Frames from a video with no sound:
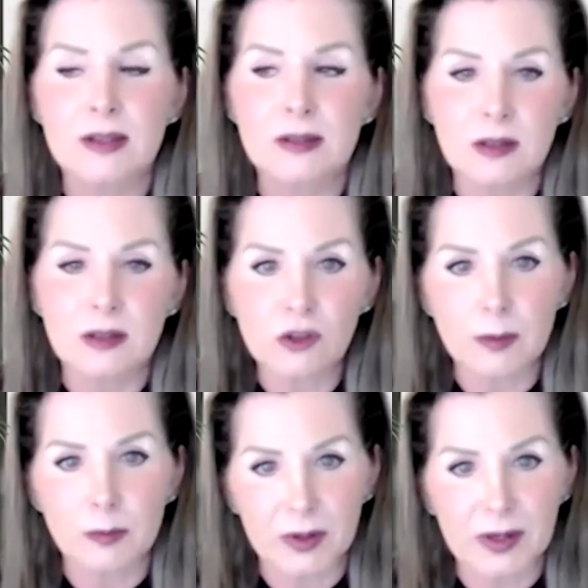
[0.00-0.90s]
still
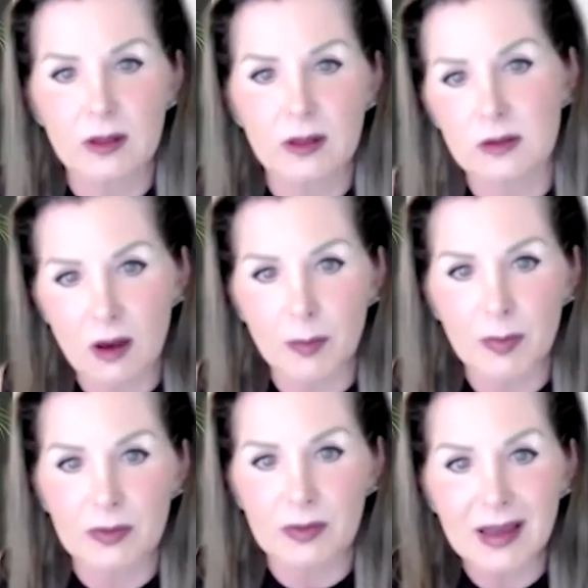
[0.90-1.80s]
not bringing this up,
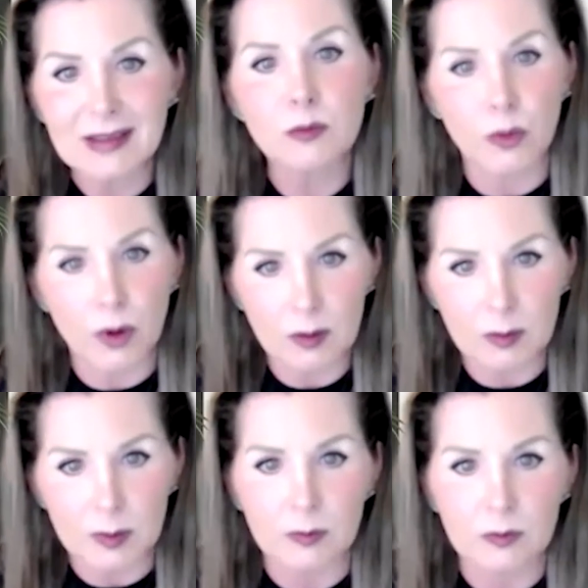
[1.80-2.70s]
that's a
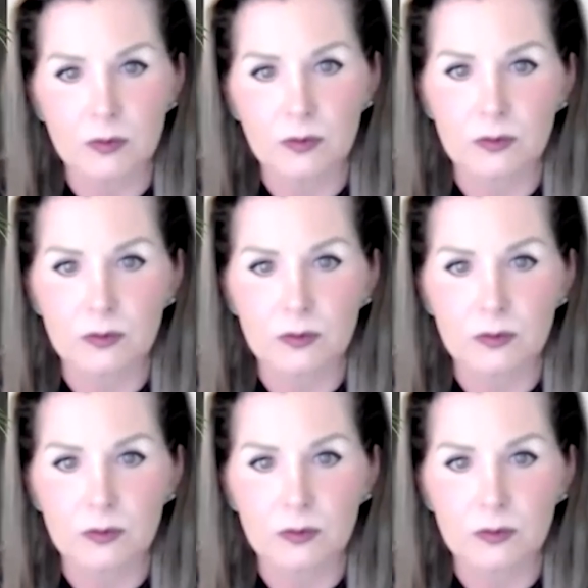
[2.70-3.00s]
problem.